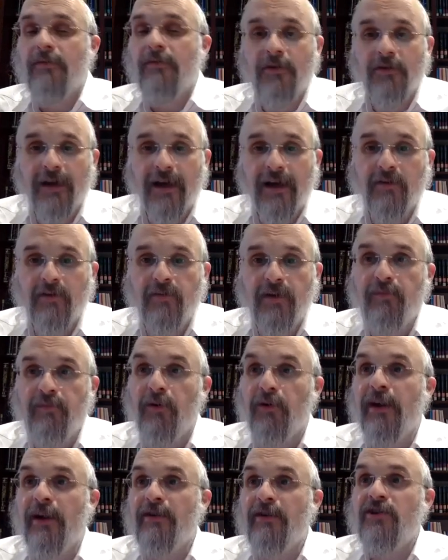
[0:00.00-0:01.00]
Go down the big
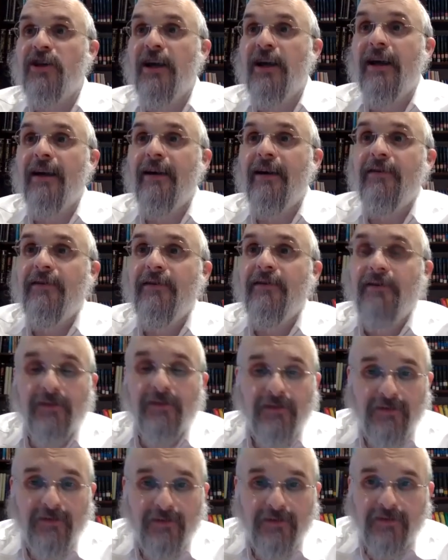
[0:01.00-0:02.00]
bold letter She'ein.
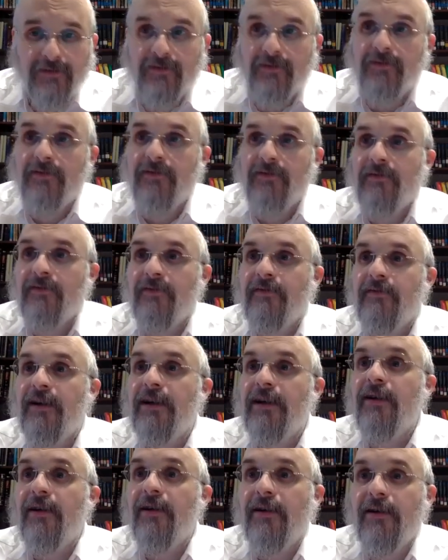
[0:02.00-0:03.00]

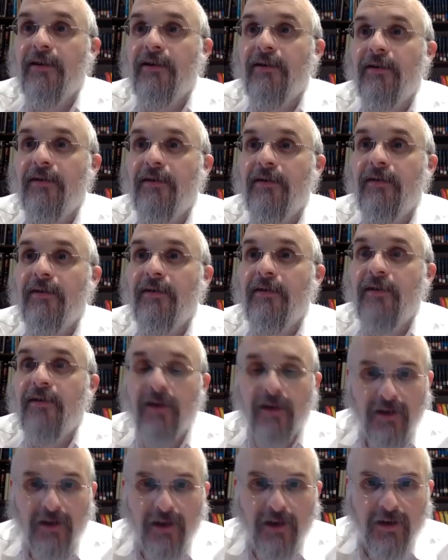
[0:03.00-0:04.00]
Right
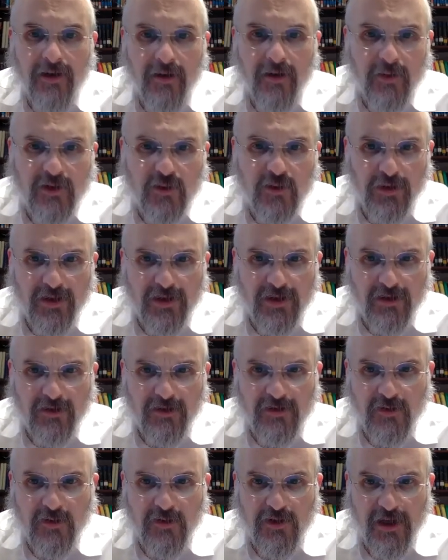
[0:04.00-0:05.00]
there. Which one is it?
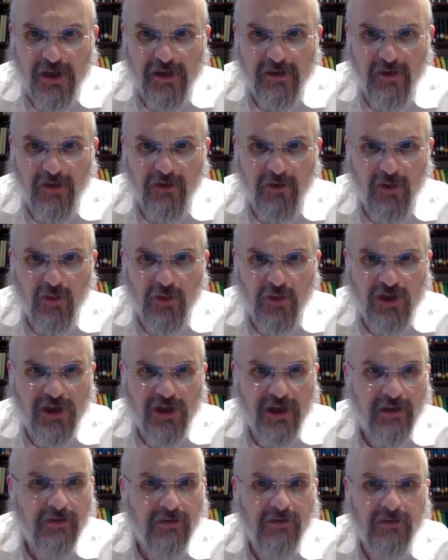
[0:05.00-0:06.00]
There's two She'ein. No, the other one
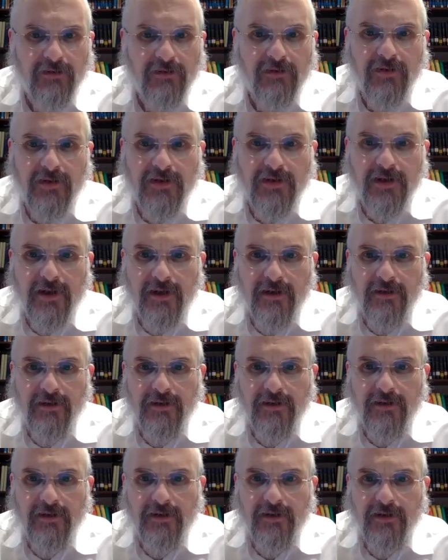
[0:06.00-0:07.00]
She'ein. You see it there?
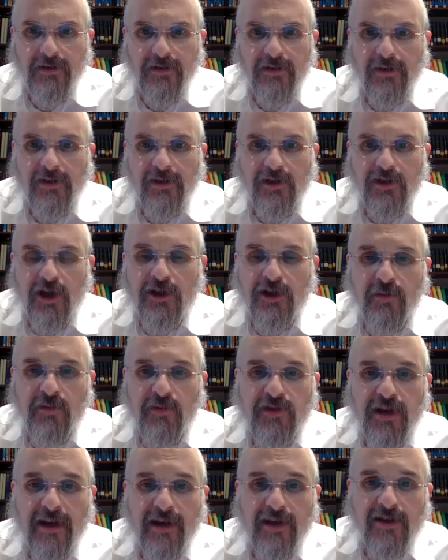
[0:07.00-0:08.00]
She'ein
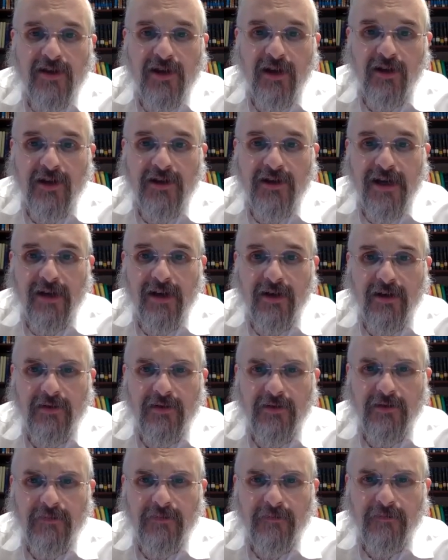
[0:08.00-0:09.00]
Mishte Kiddush HaKoyis Echad.
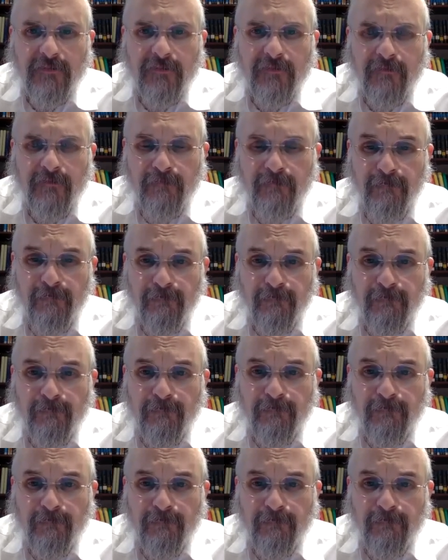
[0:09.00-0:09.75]
Hmm?